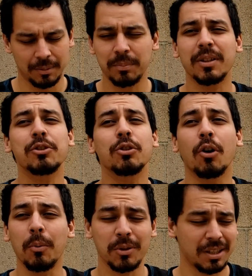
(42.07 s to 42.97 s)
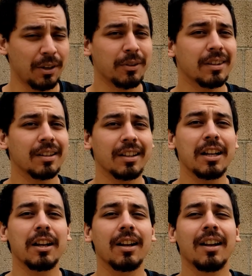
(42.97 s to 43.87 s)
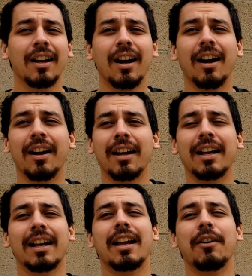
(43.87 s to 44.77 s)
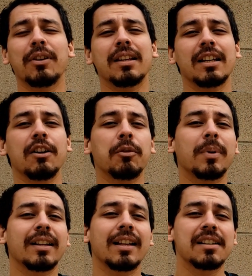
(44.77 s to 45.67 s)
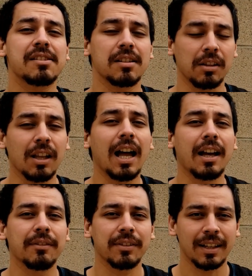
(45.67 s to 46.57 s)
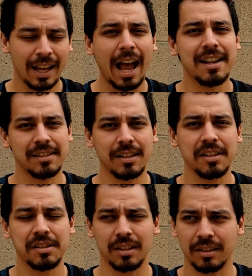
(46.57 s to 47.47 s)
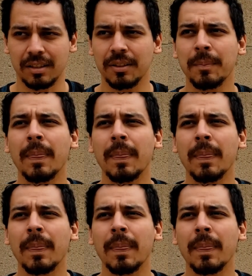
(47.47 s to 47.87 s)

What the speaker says: pretty sure almost everything and everybody that's alive has an instinct.